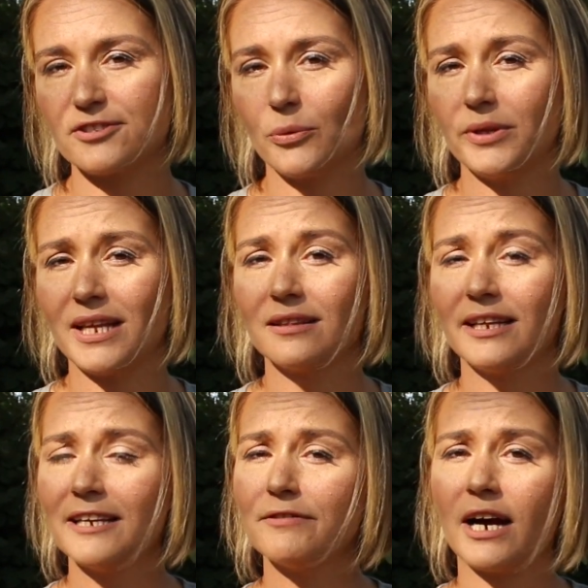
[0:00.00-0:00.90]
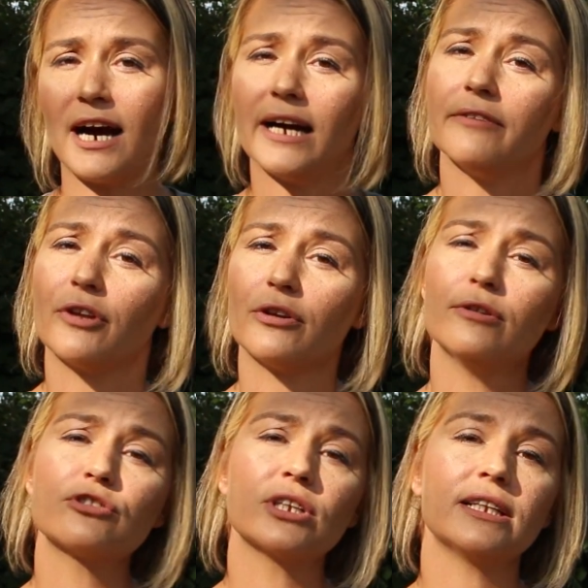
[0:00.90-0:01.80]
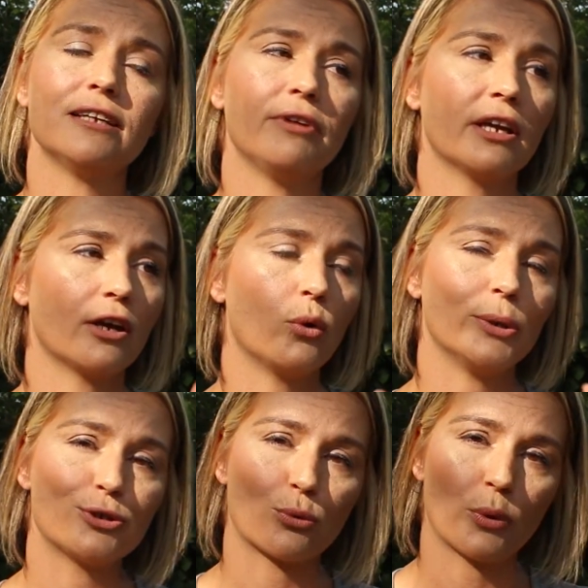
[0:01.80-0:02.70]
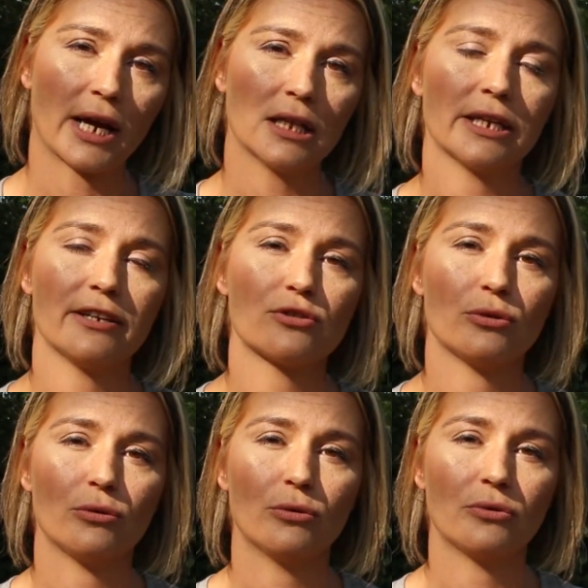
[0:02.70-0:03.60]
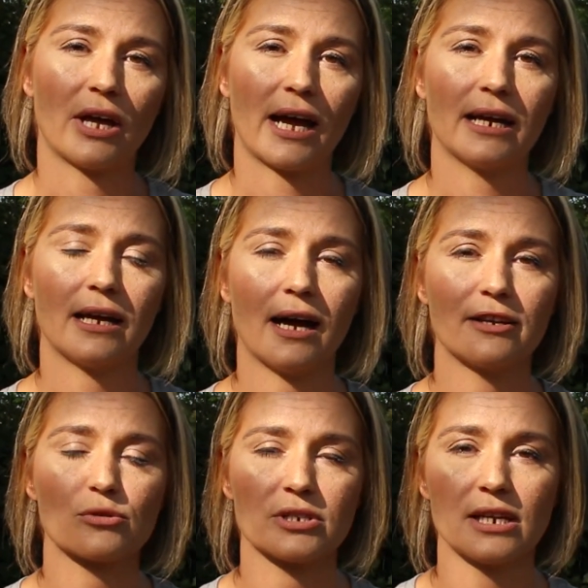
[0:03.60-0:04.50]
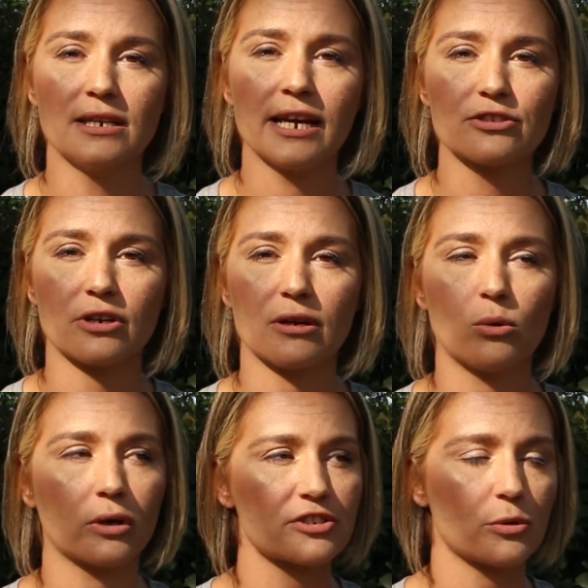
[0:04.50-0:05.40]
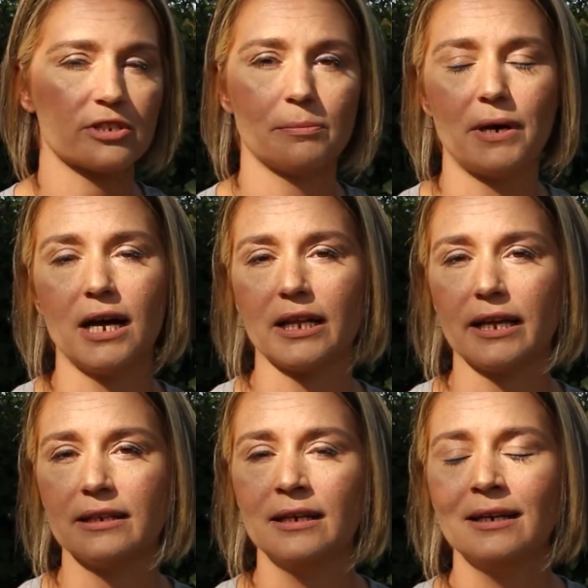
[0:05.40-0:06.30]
So when they leave the hive, they're usually leaving and going directly to that source of nectar or source of pollen.